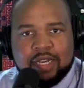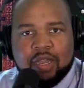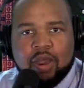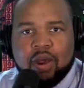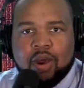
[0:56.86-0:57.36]

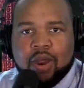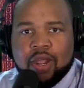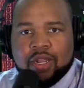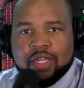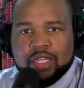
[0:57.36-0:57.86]

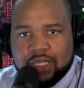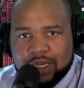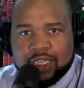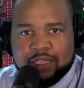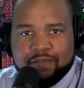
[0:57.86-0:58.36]
are
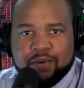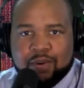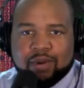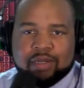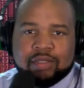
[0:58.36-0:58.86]
looking
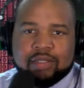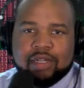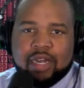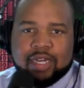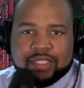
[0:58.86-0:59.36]
for
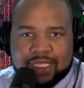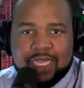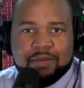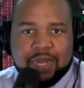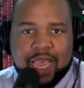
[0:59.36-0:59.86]
a
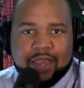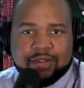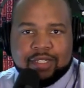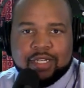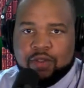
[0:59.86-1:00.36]
team now.
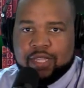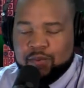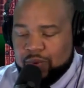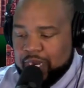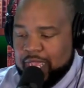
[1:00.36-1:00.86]
They
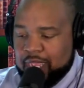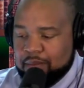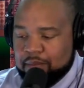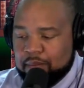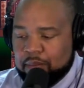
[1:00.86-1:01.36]
want a
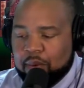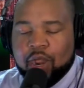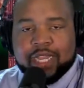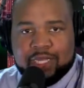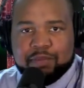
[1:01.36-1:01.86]

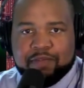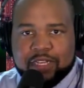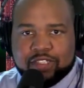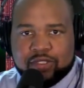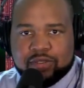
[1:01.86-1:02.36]
marketing
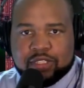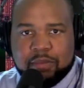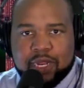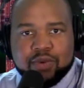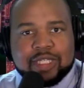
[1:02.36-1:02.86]
professional,
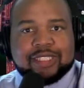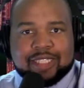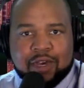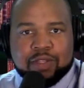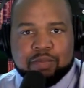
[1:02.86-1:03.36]
somebody who can
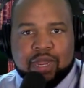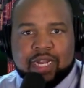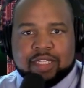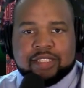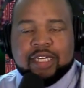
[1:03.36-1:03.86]
sell the product,